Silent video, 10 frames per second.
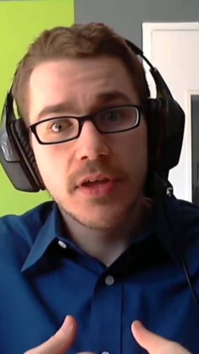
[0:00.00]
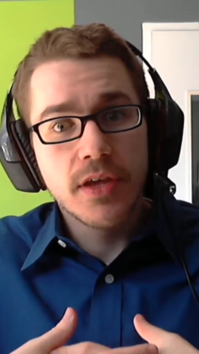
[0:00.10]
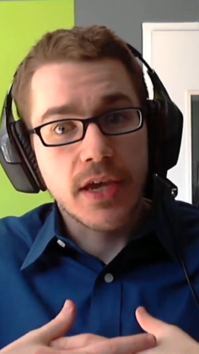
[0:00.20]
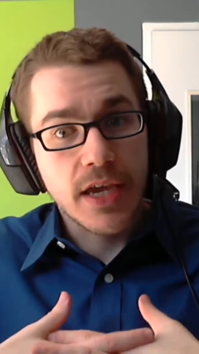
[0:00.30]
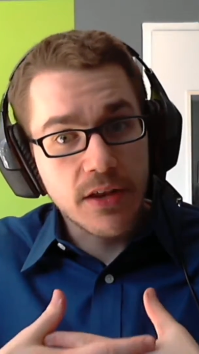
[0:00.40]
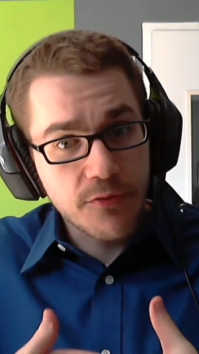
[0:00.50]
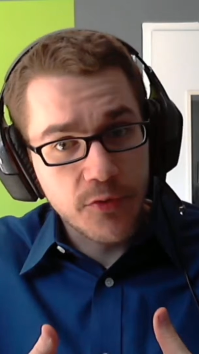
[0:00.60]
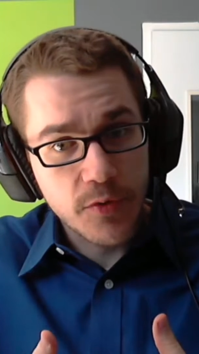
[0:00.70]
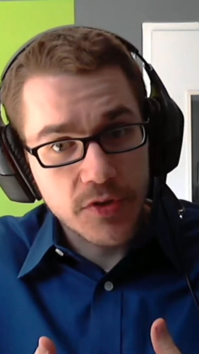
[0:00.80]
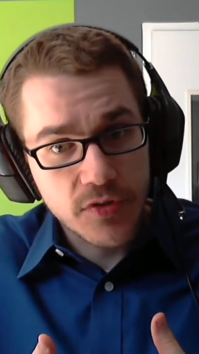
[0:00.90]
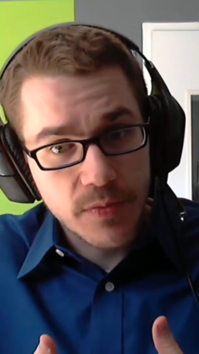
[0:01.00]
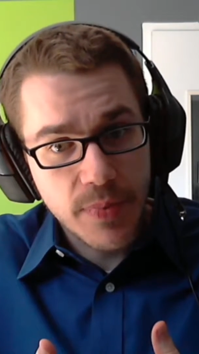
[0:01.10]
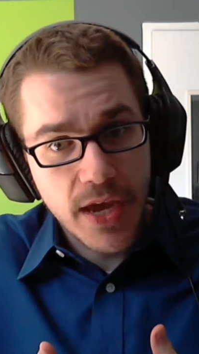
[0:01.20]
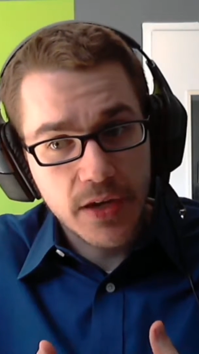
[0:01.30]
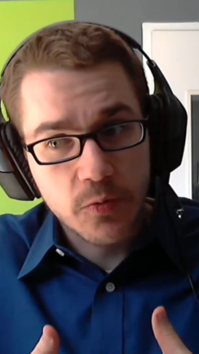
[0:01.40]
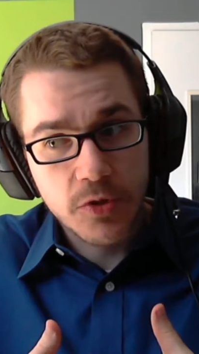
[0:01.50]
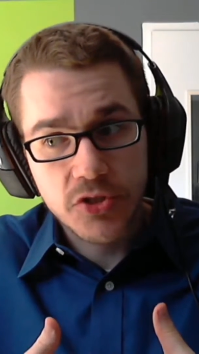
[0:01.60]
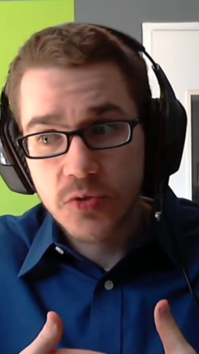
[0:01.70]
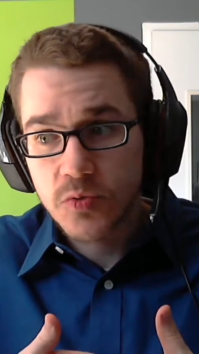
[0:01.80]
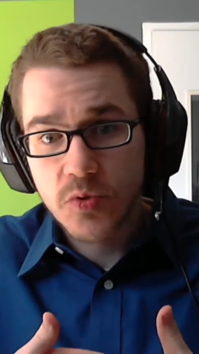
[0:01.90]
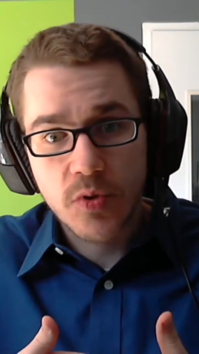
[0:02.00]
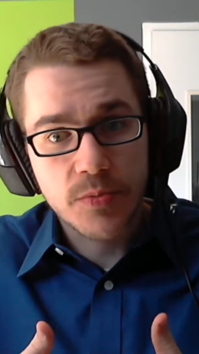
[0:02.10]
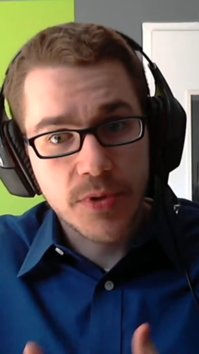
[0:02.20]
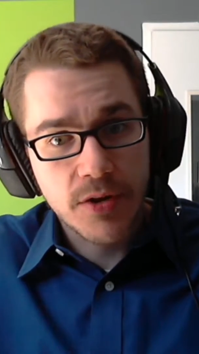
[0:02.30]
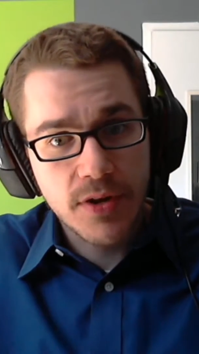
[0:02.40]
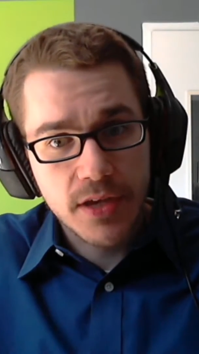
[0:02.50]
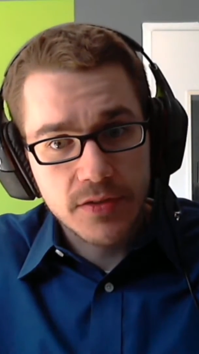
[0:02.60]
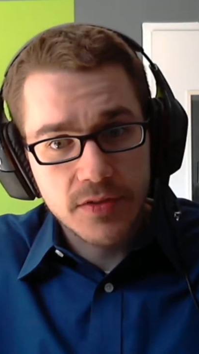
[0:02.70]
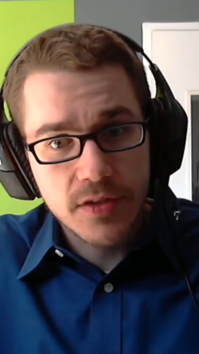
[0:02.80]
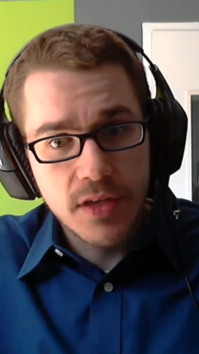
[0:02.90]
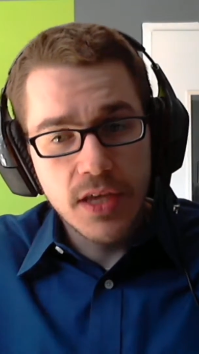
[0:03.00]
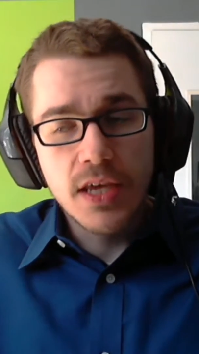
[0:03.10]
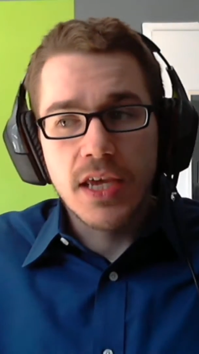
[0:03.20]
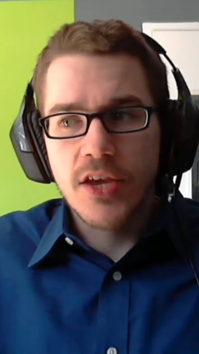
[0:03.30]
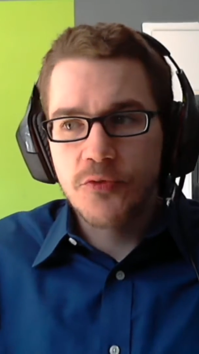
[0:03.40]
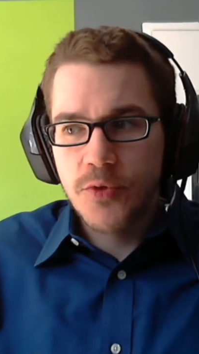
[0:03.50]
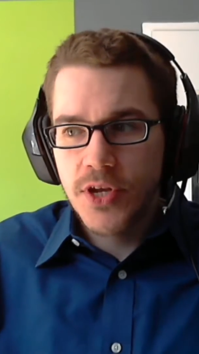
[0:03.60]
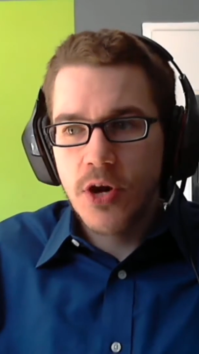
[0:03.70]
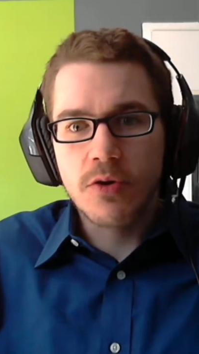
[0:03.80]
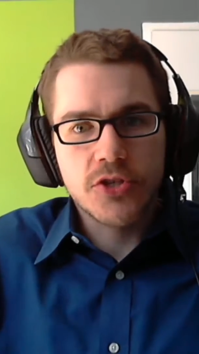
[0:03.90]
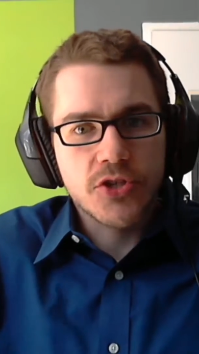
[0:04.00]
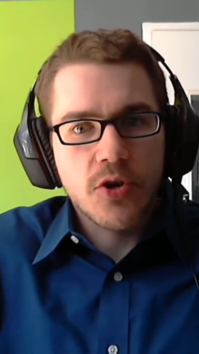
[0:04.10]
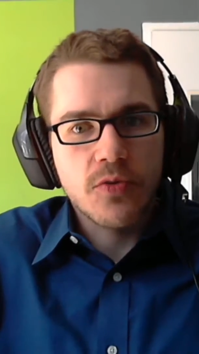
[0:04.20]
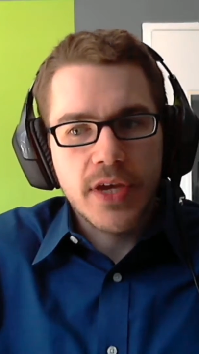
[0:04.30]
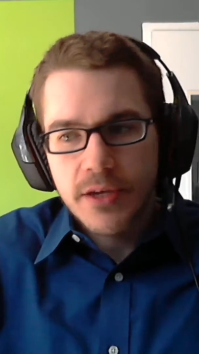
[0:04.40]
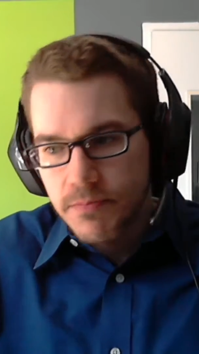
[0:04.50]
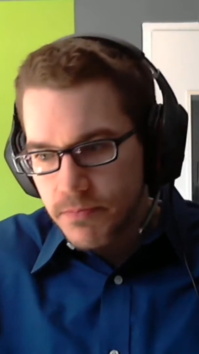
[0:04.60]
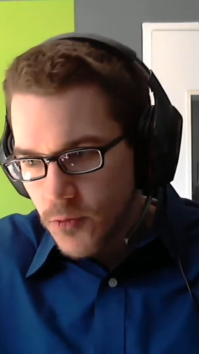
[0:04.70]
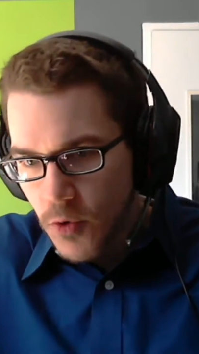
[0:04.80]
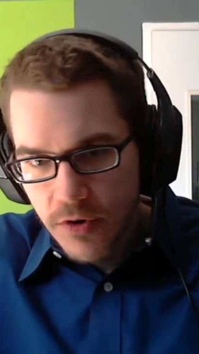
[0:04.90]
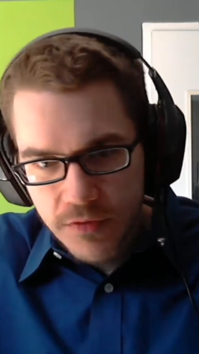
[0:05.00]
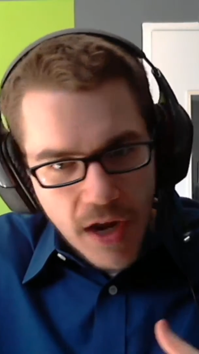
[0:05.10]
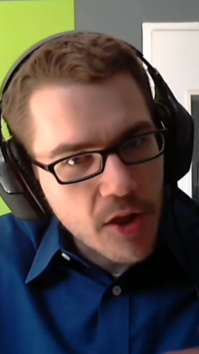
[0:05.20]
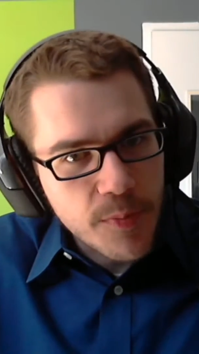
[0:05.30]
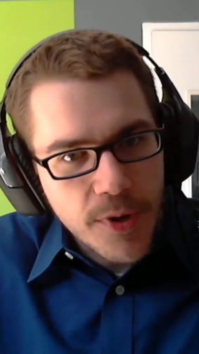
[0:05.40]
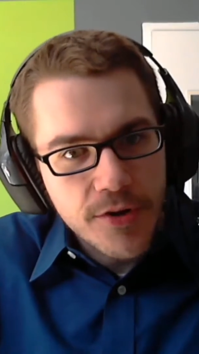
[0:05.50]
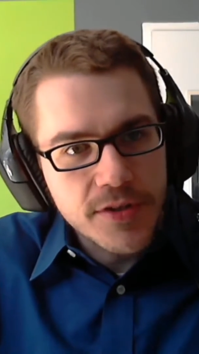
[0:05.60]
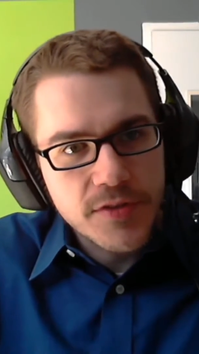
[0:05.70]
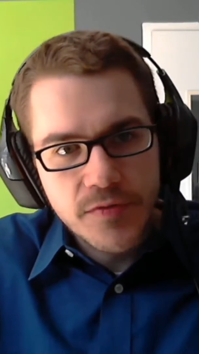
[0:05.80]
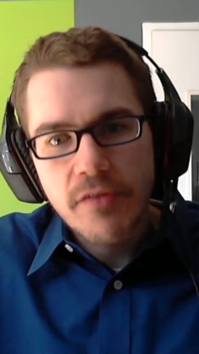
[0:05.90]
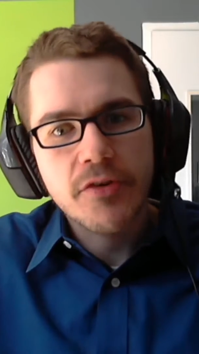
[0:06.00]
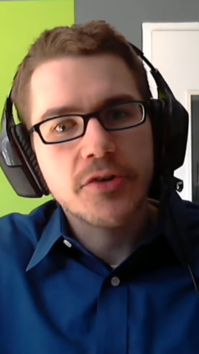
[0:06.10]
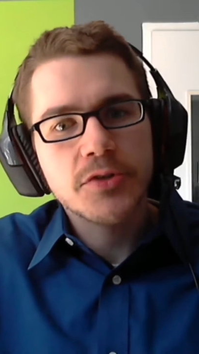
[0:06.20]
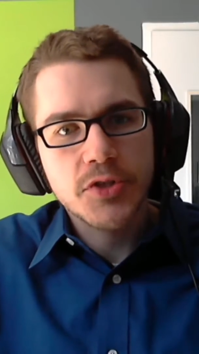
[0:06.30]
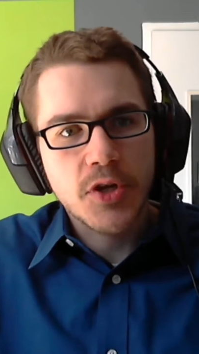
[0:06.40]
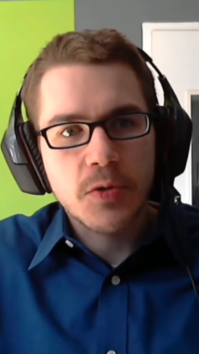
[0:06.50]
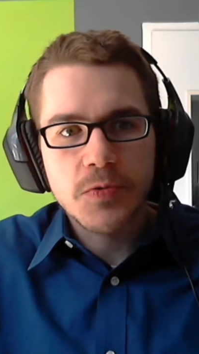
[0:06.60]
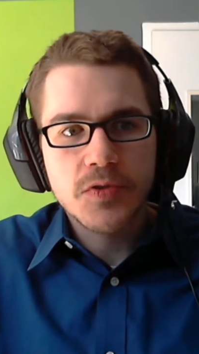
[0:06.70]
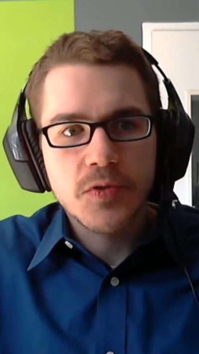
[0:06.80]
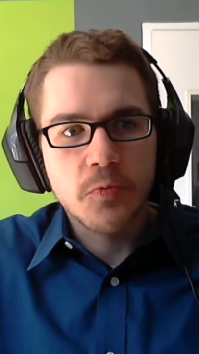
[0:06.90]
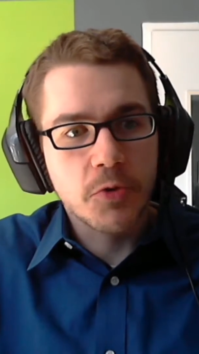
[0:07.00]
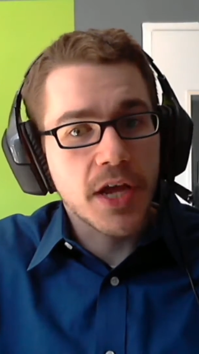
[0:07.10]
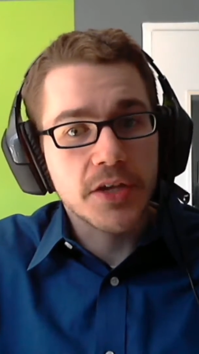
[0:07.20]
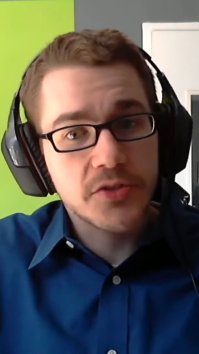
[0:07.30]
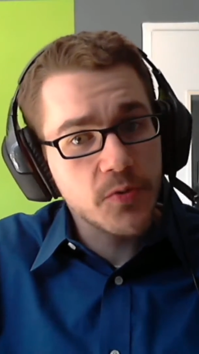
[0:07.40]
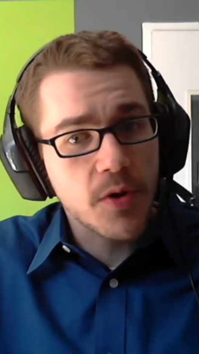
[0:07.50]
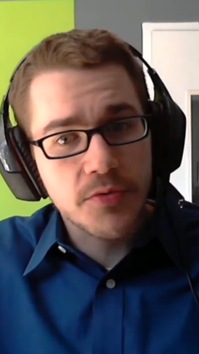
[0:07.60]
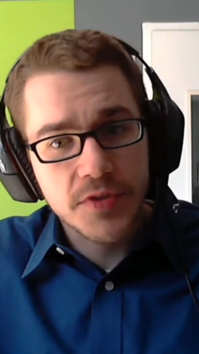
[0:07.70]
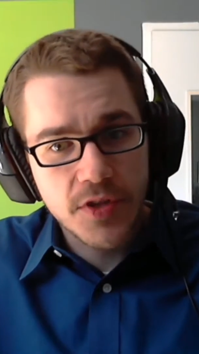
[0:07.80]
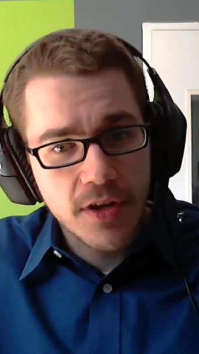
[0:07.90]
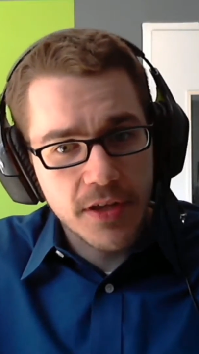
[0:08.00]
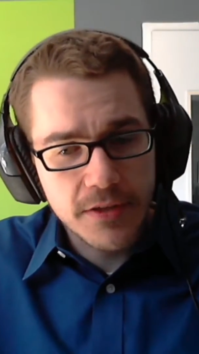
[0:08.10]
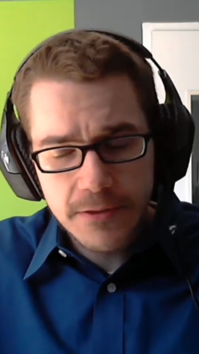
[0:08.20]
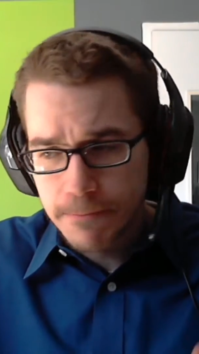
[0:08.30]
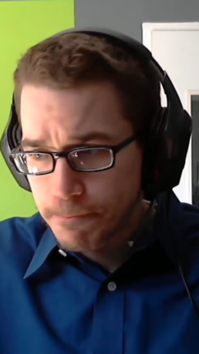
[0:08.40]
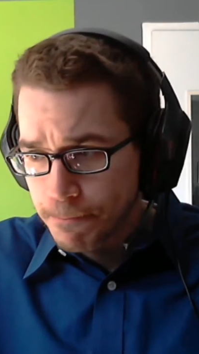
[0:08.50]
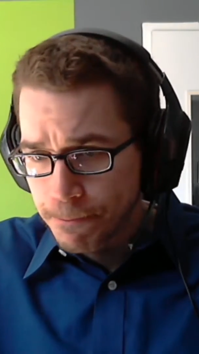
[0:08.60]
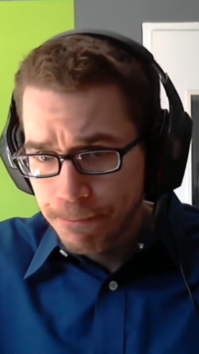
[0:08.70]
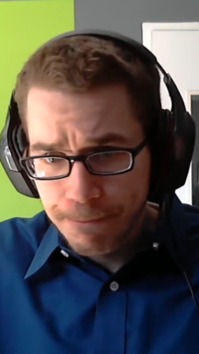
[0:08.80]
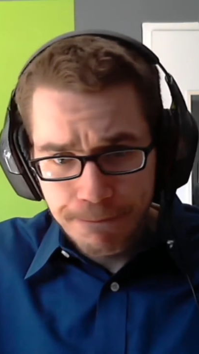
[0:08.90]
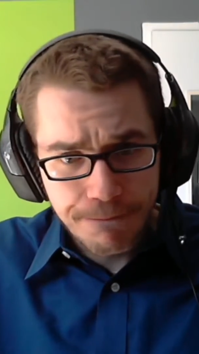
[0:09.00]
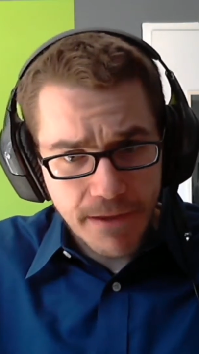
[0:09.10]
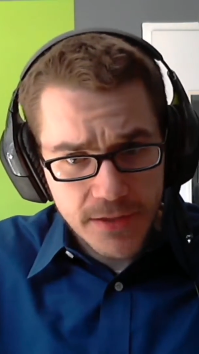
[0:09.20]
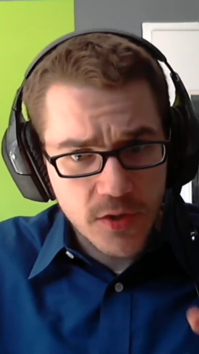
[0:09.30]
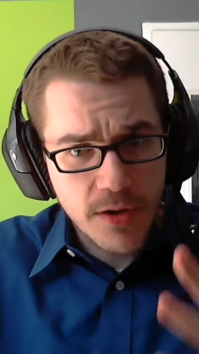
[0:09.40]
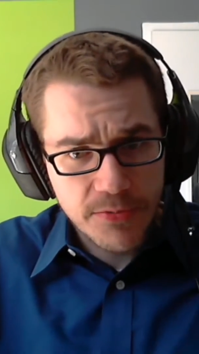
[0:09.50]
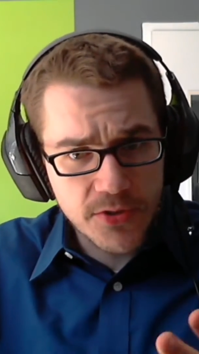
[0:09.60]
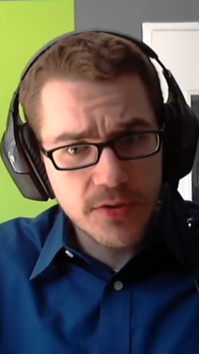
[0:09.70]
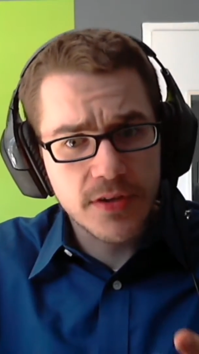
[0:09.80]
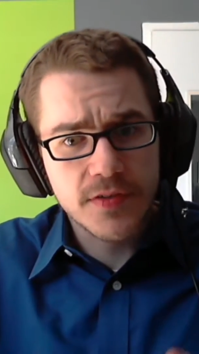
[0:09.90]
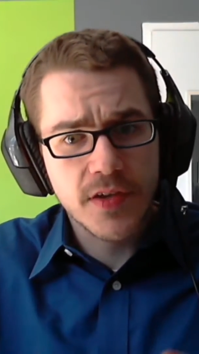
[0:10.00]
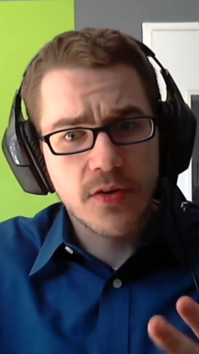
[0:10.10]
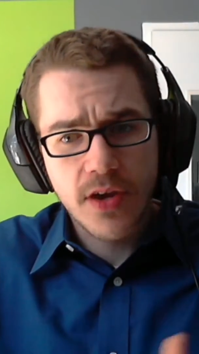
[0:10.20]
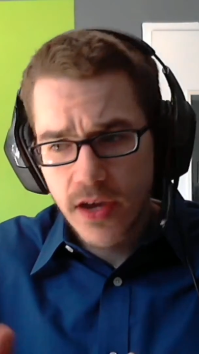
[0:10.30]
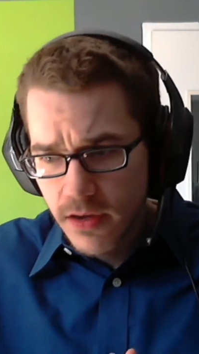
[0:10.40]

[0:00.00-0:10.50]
influence or impact what shows we're going to put out next. If we know a show like one of Tyler Perry's 500 shows would not do well with this audience, that's our opportunity to say, okay,